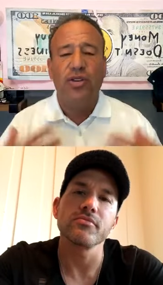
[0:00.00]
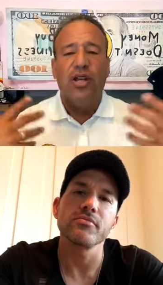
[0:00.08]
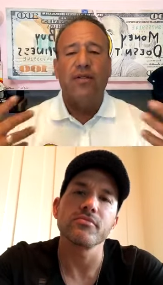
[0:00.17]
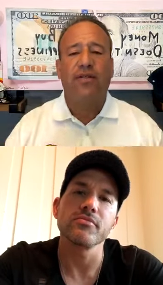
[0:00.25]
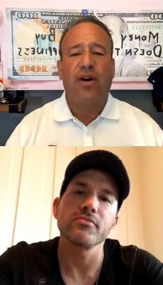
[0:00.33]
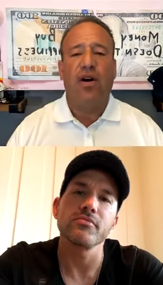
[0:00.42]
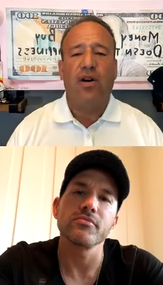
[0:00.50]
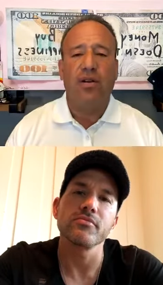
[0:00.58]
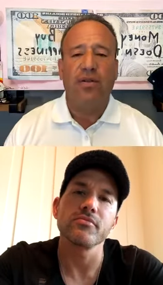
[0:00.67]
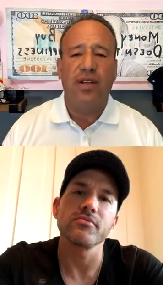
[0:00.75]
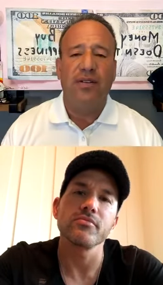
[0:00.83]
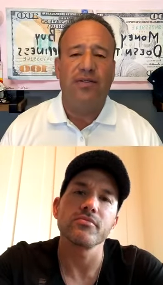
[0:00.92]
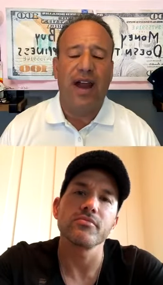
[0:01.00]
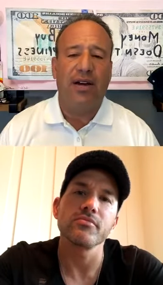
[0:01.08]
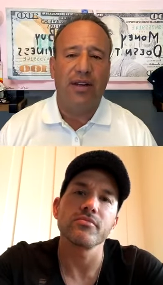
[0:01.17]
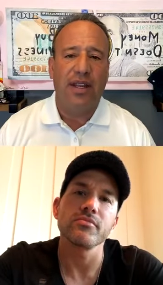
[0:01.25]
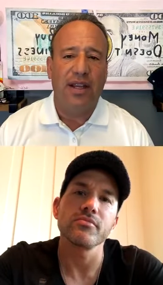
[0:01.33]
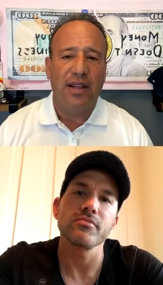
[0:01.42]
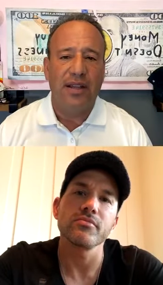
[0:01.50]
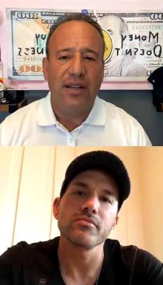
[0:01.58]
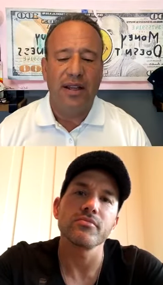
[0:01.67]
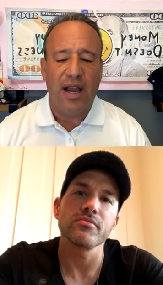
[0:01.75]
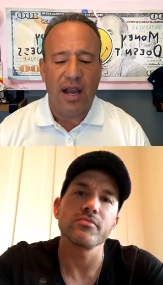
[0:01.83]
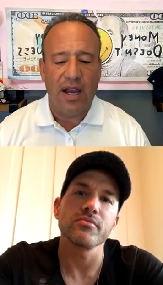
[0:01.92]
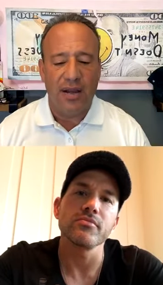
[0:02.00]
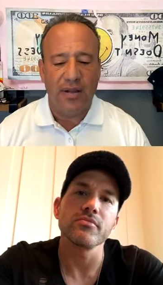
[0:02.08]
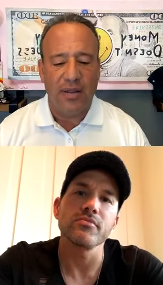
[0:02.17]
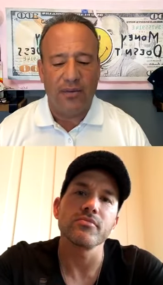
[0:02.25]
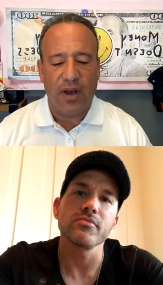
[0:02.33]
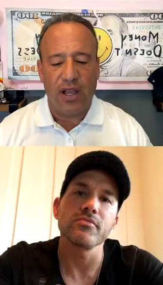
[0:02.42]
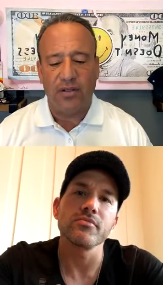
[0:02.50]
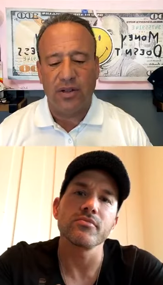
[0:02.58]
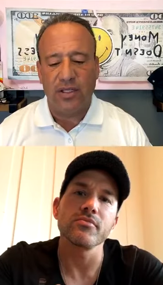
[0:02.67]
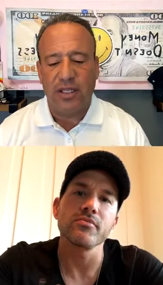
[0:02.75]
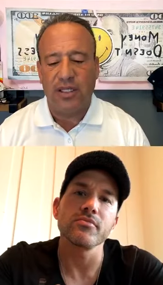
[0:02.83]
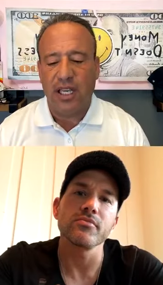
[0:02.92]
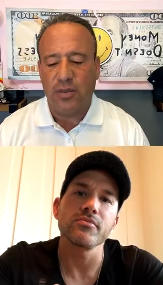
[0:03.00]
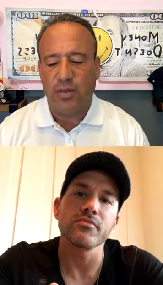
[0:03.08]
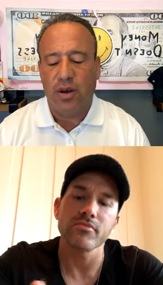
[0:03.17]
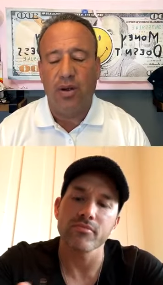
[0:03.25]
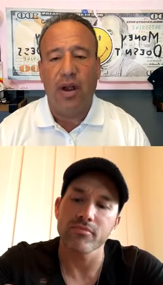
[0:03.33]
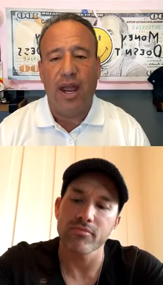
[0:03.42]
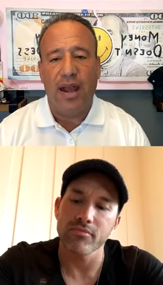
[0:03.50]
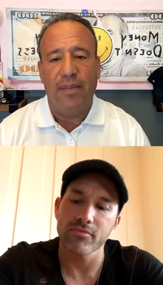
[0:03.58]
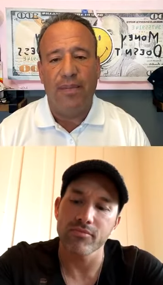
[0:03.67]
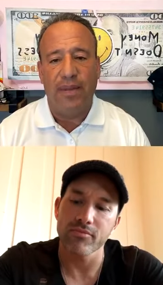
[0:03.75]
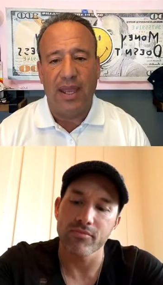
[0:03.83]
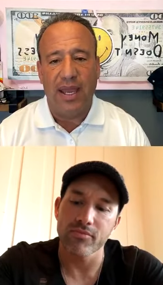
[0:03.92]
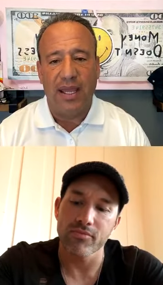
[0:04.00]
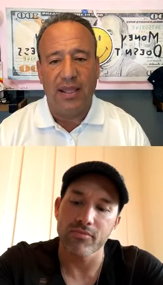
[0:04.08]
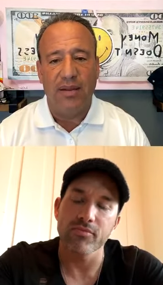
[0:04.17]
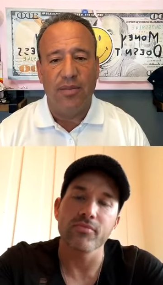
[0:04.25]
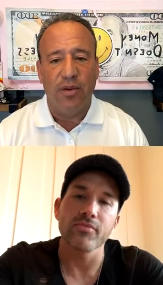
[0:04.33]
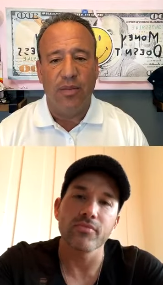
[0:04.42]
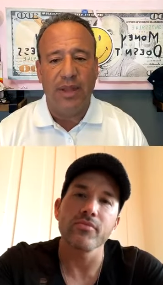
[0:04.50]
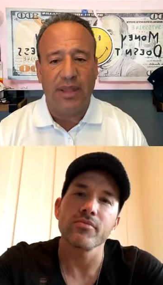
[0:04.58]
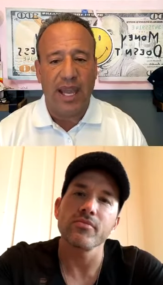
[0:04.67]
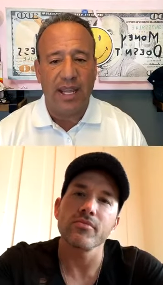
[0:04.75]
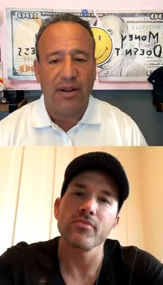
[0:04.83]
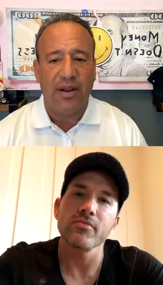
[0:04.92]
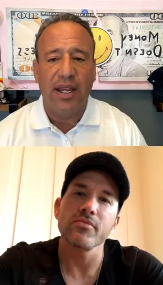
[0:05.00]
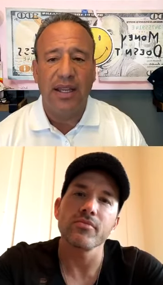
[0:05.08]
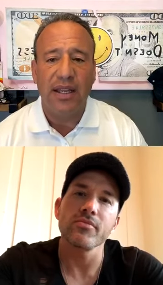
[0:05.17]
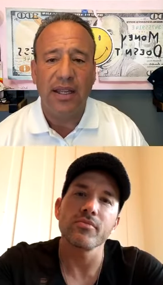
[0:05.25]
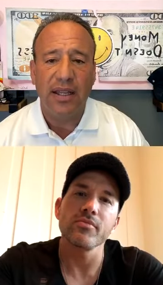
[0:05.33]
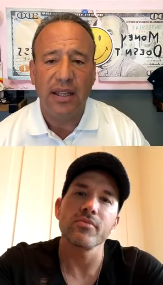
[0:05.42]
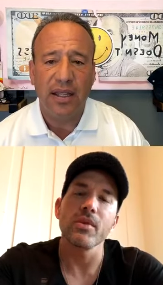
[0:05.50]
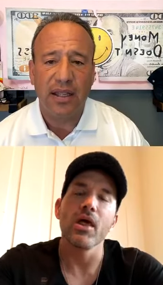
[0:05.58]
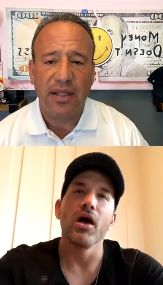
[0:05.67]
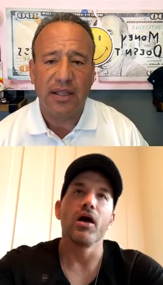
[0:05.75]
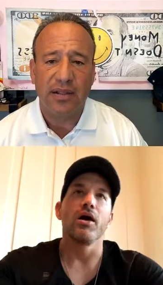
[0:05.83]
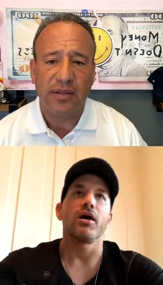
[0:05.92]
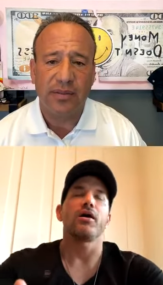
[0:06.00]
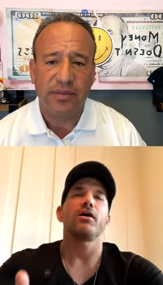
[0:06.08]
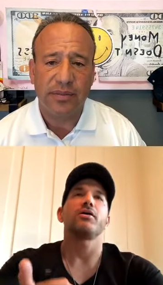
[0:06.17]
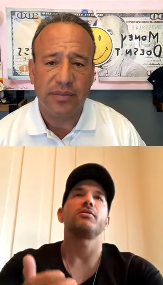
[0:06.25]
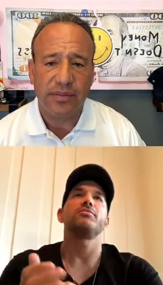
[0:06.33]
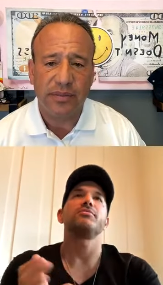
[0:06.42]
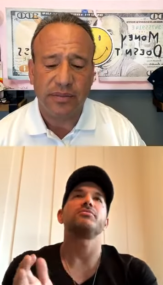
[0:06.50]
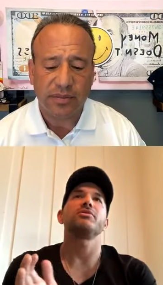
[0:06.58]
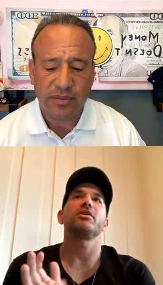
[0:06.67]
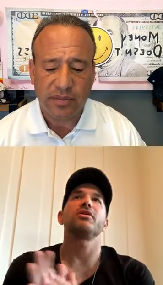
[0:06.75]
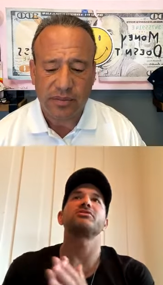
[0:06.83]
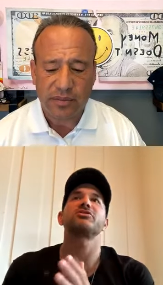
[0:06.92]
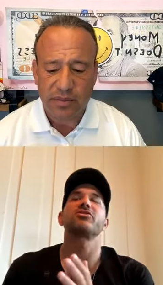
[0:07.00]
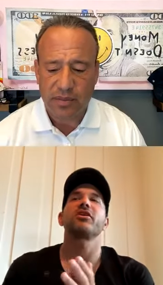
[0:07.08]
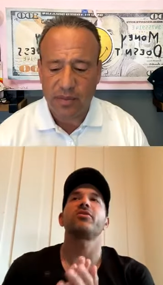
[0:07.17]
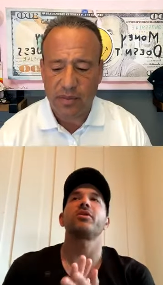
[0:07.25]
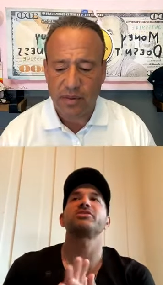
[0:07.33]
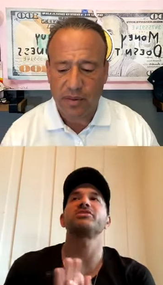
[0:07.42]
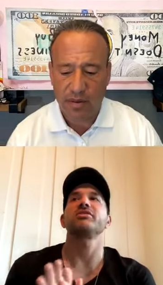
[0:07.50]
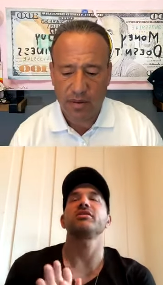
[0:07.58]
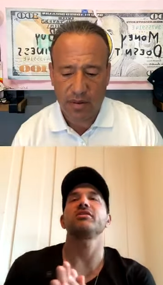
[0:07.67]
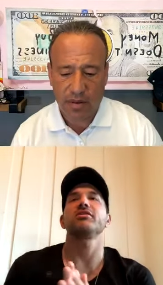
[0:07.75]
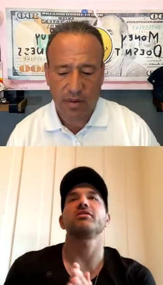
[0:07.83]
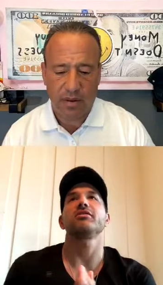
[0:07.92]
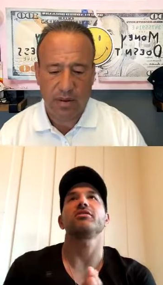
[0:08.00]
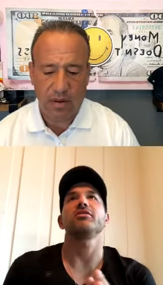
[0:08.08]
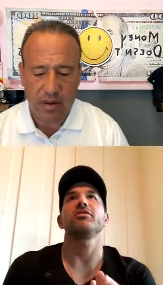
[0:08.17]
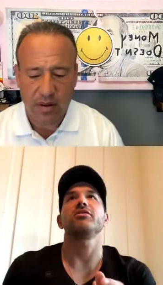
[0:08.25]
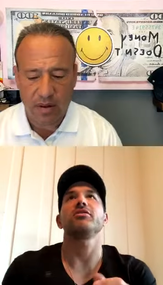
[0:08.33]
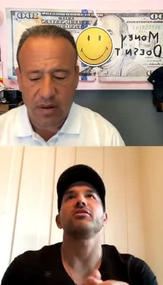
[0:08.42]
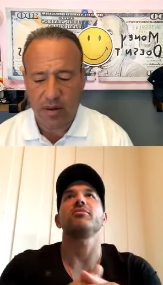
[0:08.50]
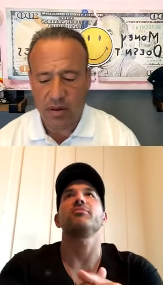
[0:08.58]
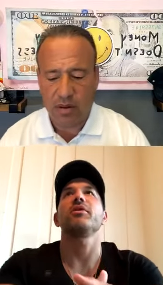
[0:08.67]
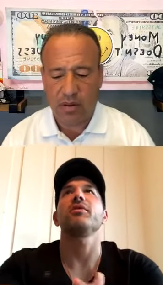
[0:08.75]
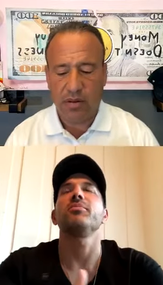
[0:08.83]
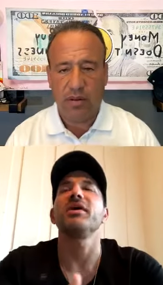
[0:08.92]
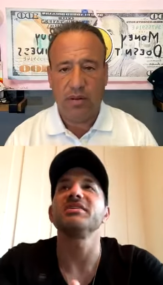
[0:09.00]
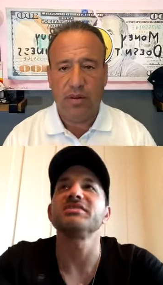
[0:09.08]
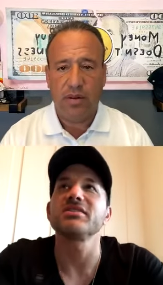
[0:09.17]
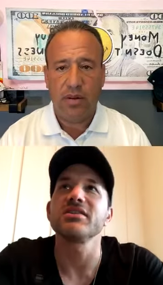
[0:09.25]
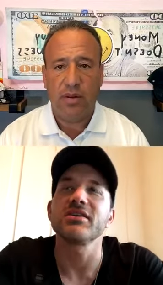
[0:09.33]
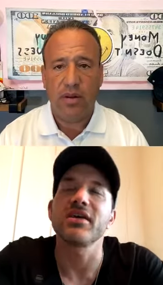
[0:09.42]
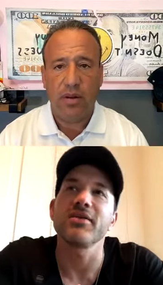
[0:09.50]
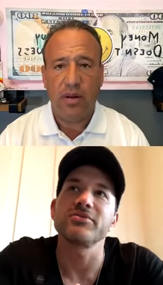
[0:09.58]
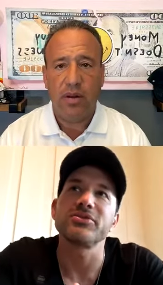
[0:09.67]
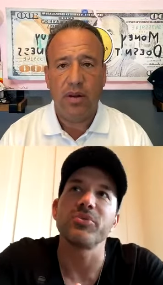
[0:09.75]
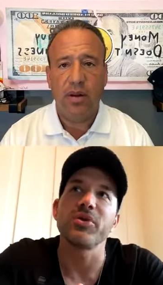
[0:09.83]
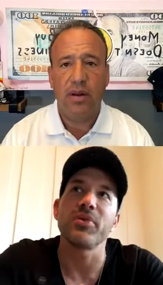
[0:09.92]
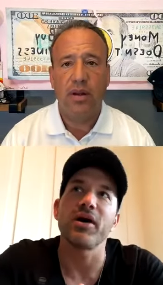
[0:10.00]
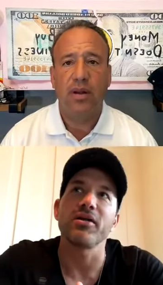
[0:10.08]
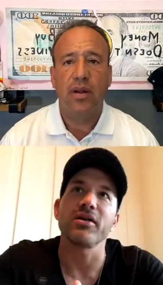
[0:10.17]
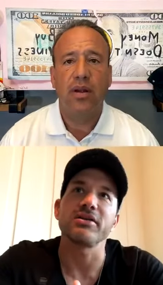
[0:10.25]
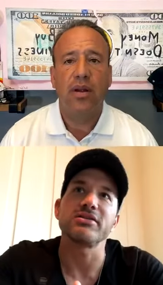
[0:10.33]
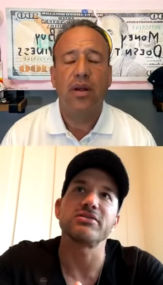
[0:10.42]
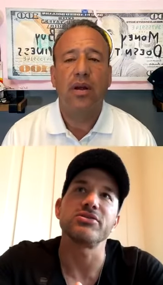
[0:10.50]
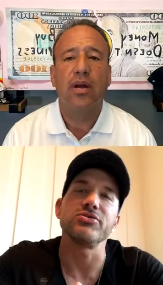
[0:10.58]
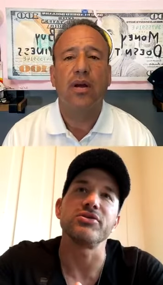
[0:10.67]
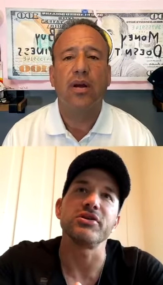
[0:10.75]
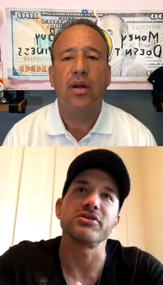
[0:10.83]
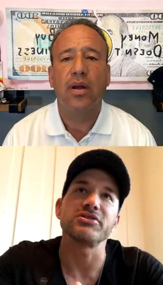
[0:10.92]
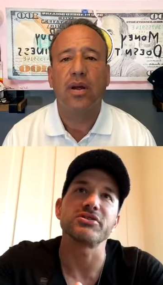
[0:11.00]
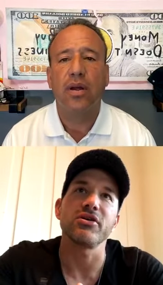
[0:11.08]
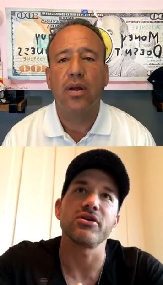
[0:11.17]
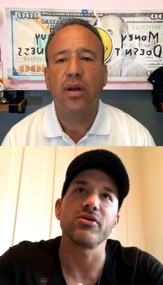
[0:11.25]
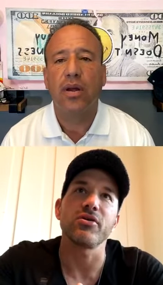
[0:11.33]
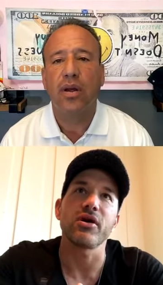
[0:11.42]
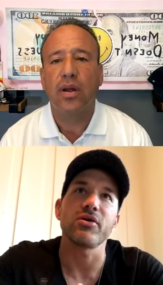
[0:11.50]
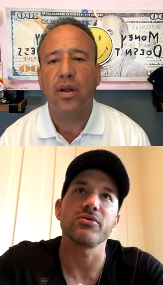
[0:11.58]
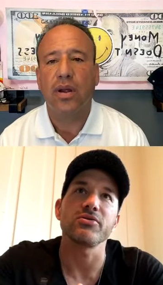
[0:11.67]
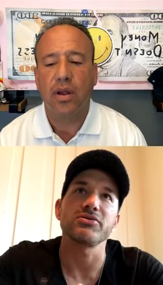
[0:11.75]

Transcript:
Speaker 1: involved in founding uh, the fostering success program and movement that you're in
Speaker 2: um, you know, that's a great question, and it it basically came to me about like two years ago. I was